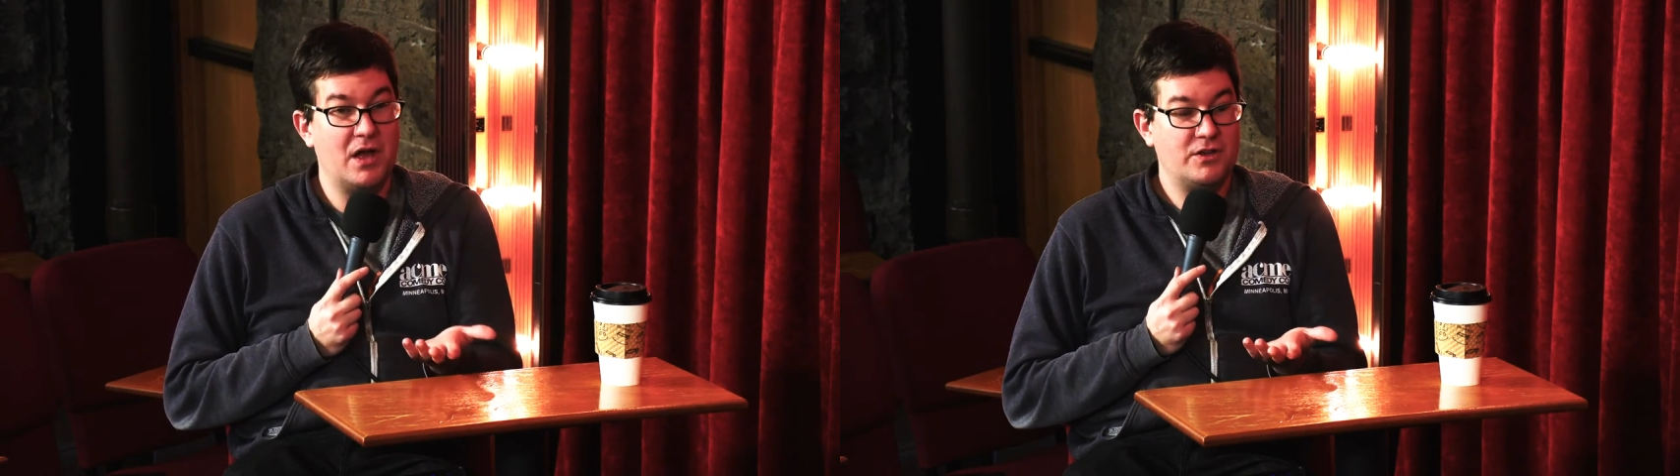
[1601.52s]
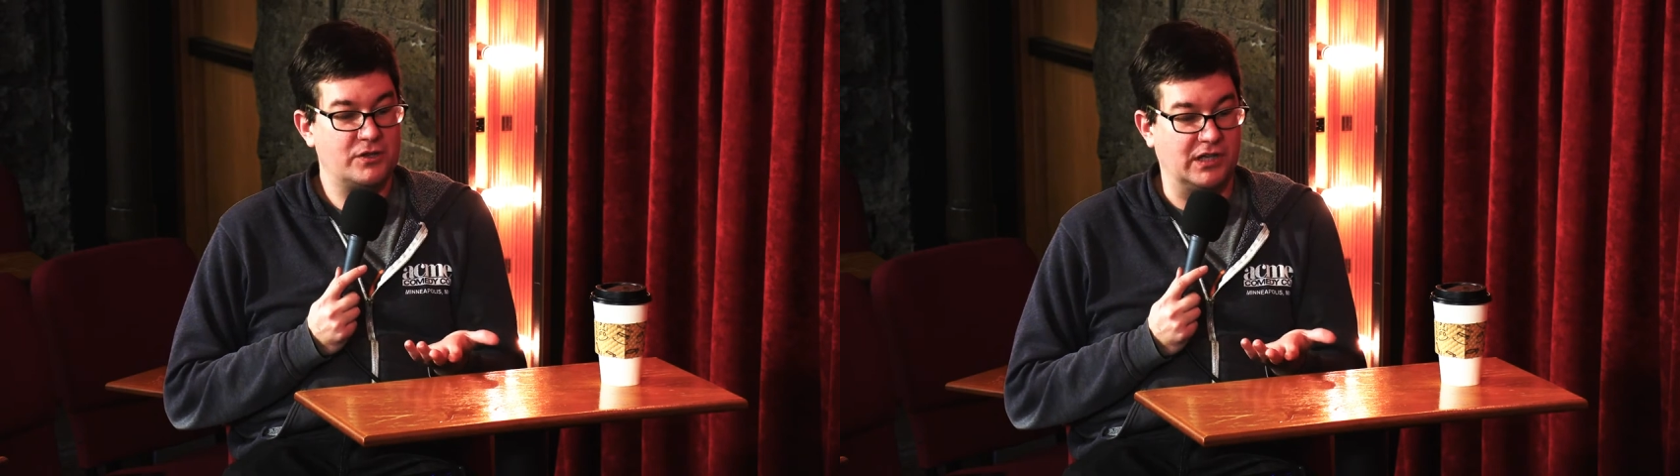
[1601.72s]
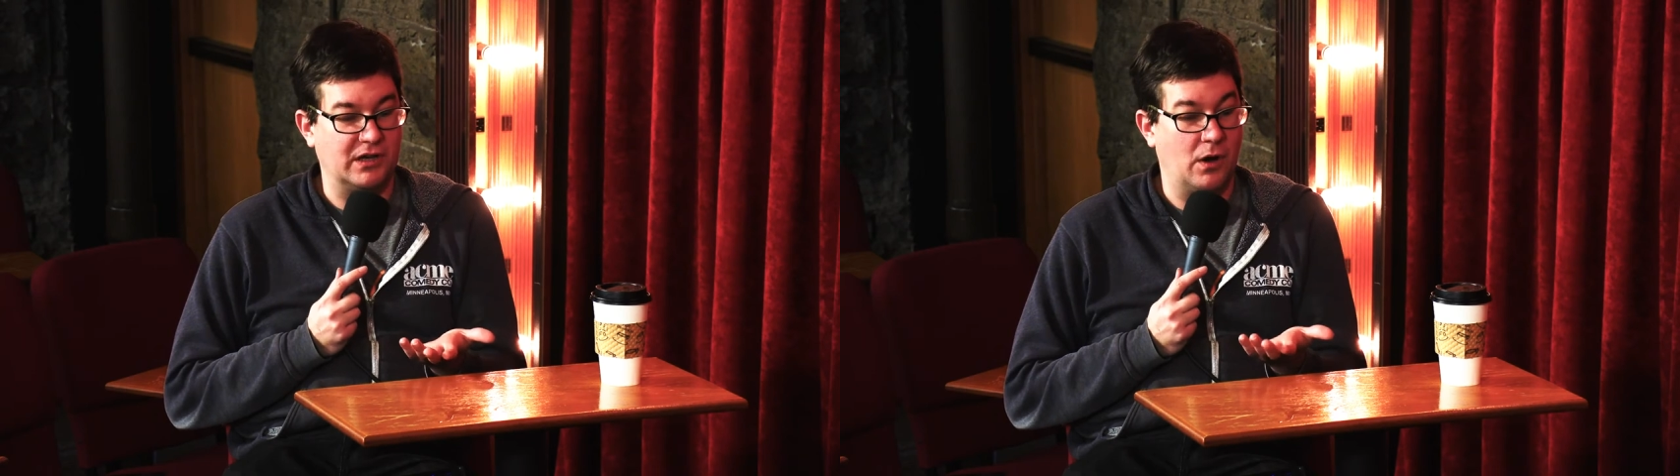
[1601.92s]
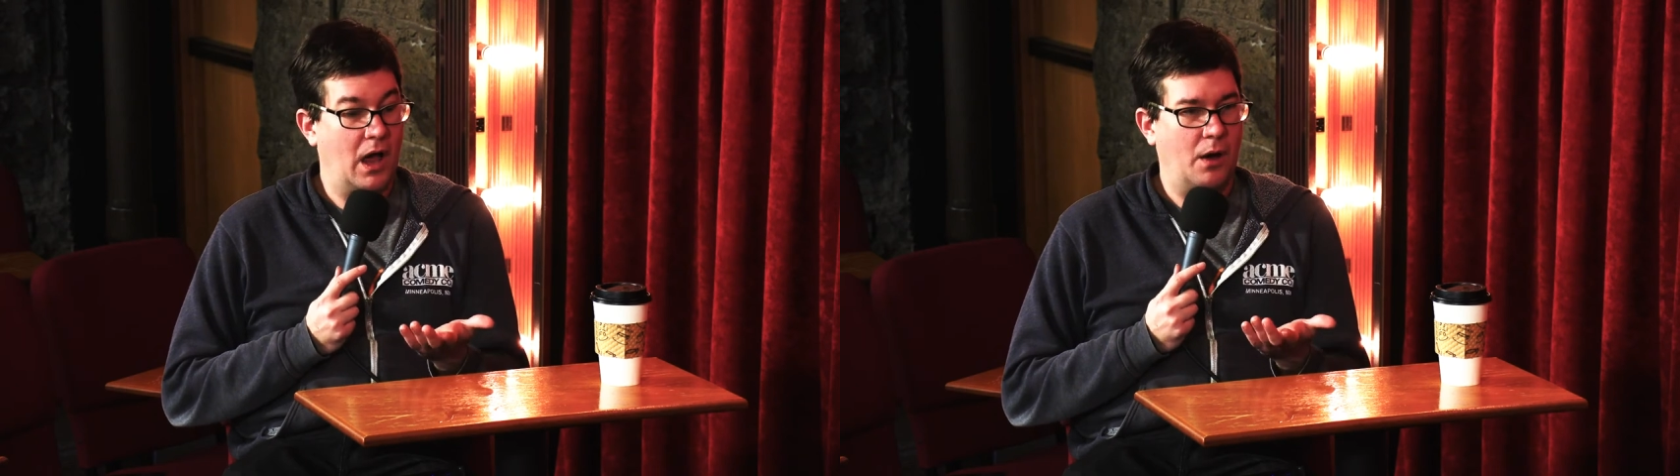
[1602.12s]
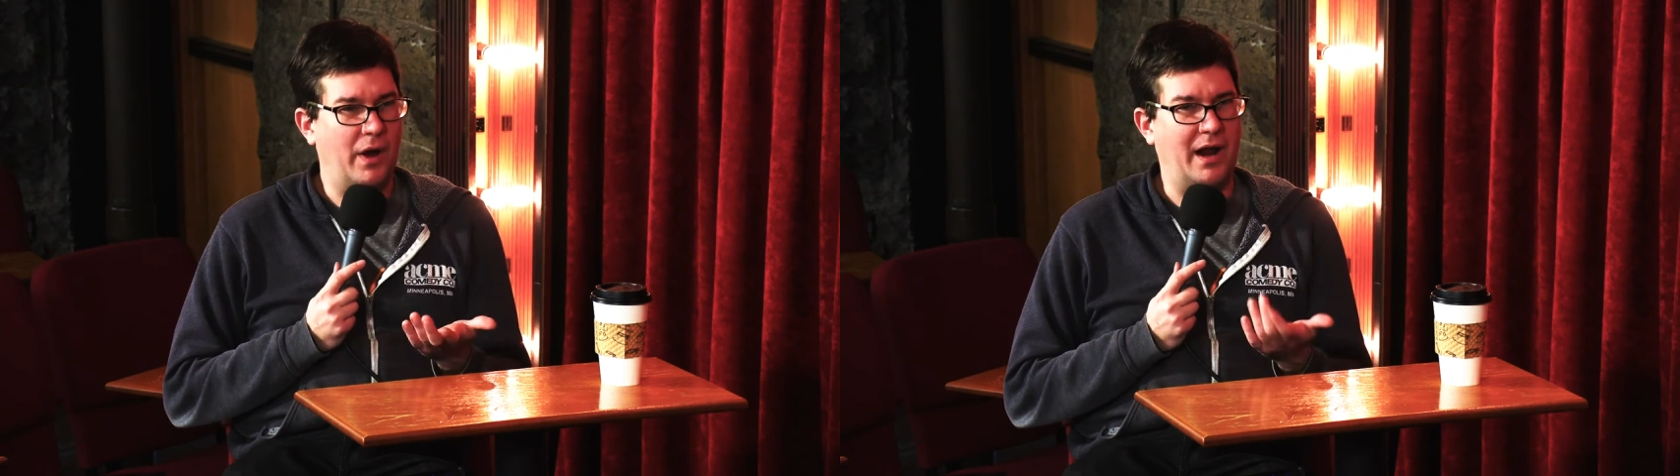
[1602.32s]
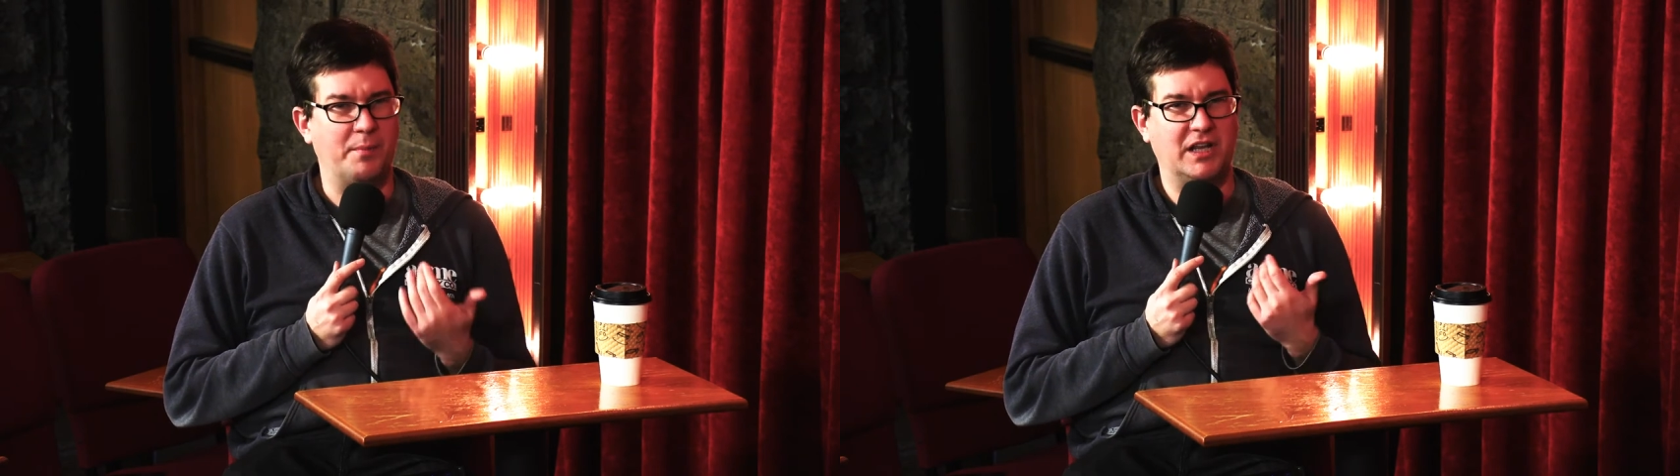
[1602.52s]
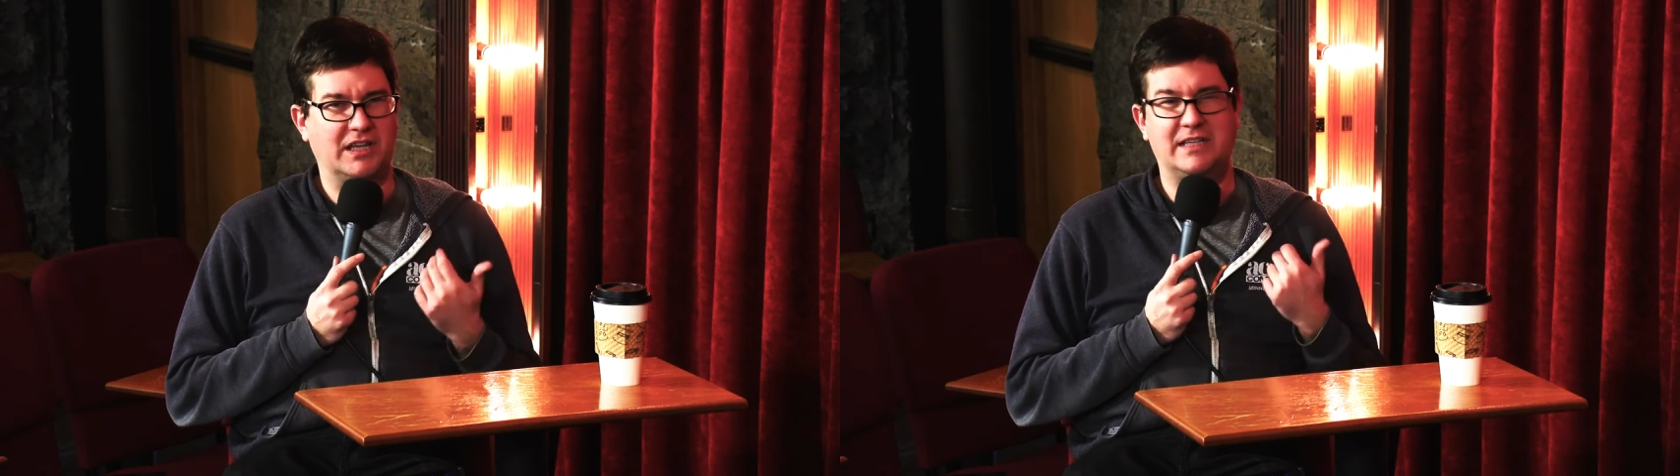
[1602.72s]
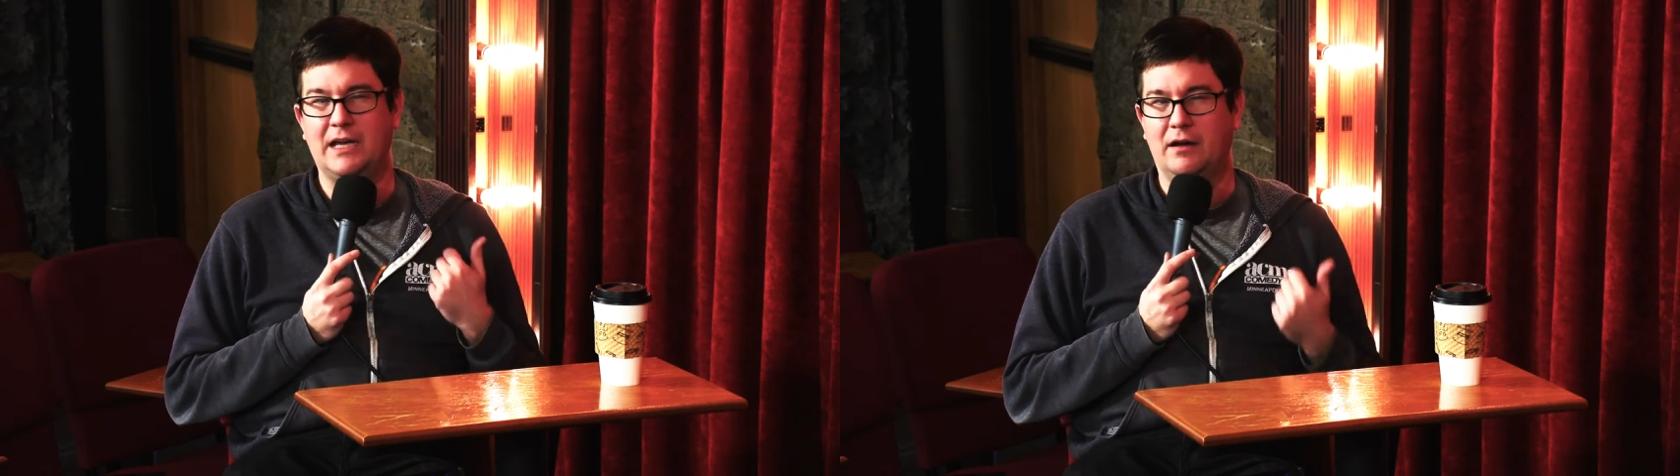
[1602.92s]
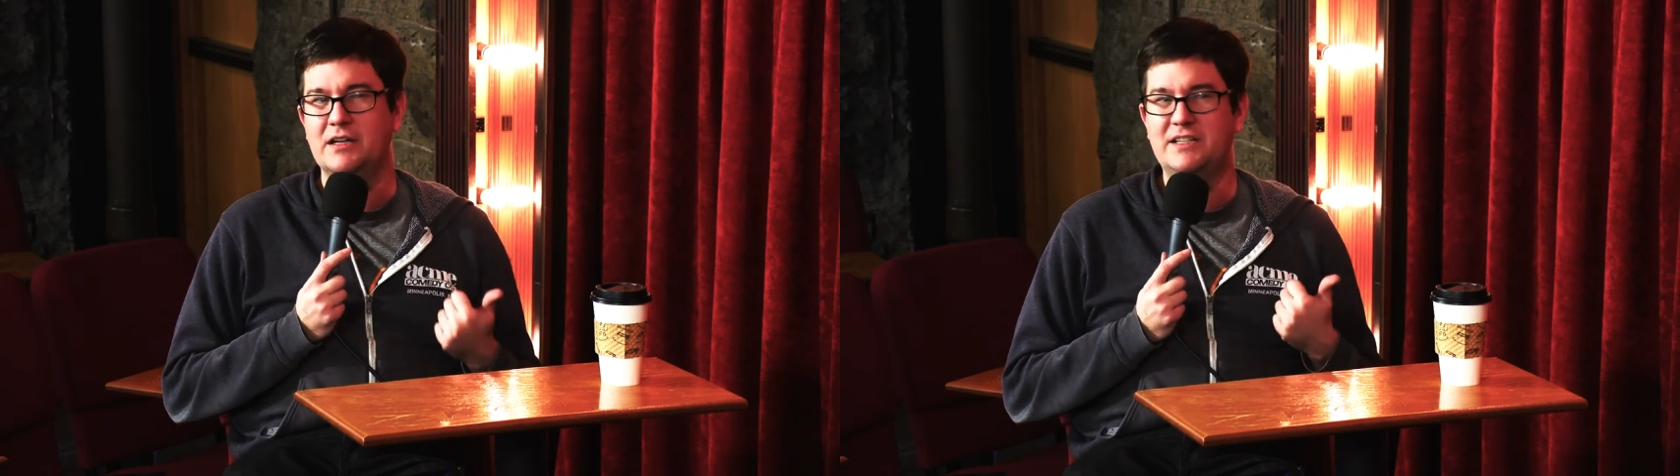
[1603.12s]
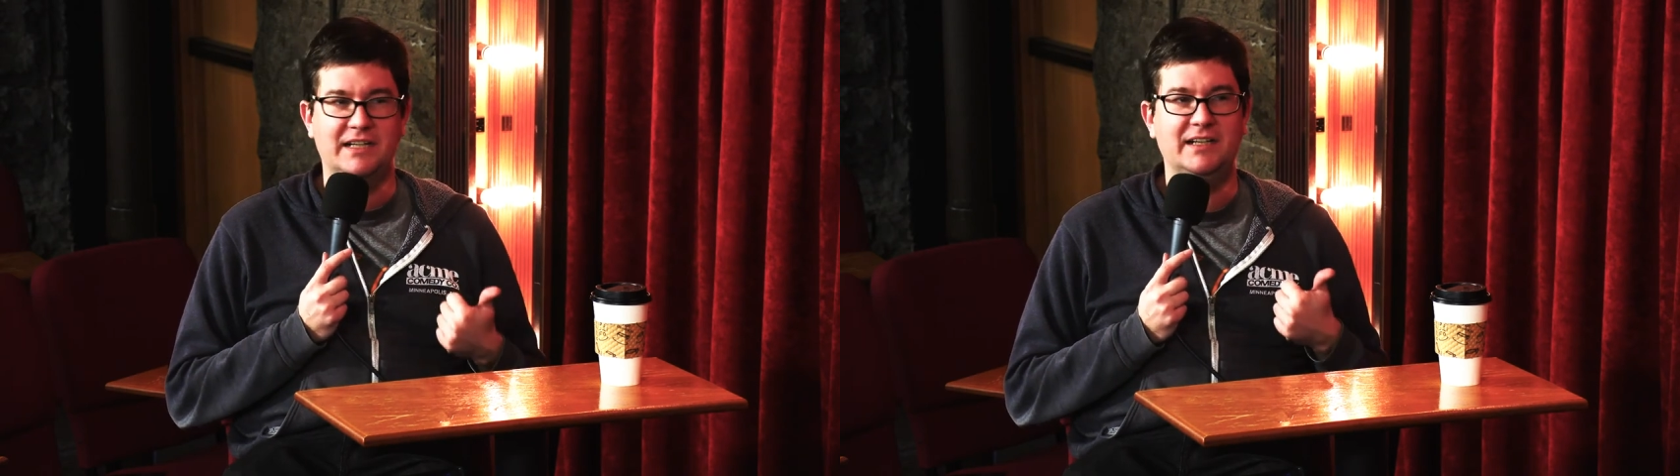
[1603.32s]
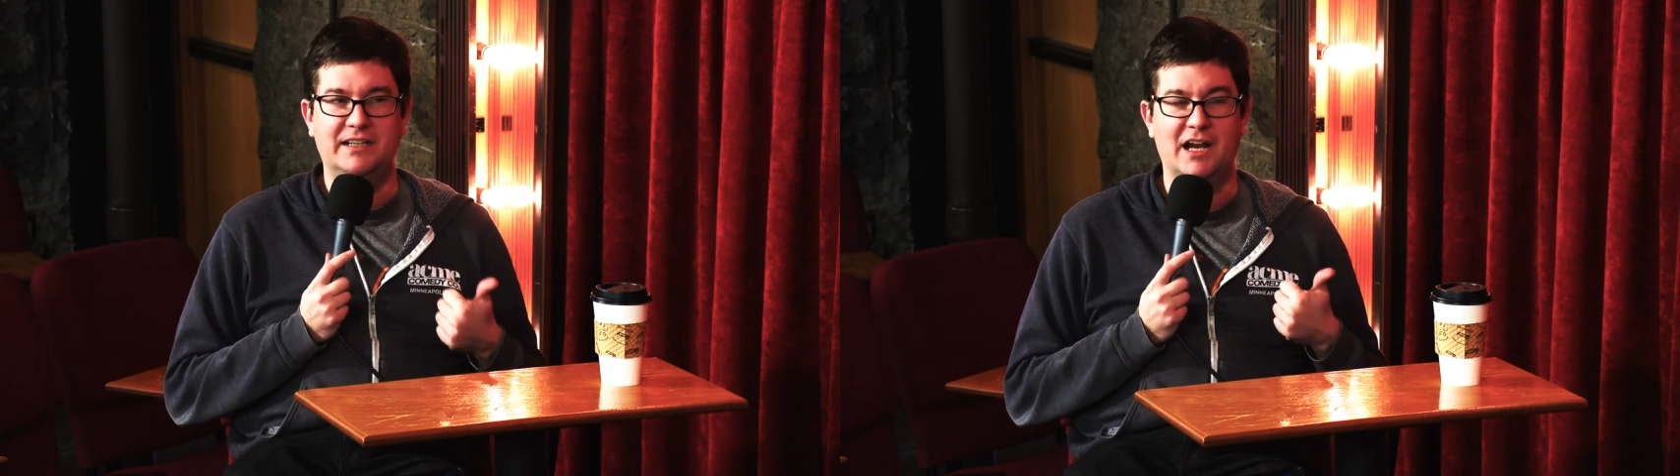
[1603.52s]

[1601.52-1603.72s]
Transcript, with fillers: So you go, wait, I'm going to guaranteed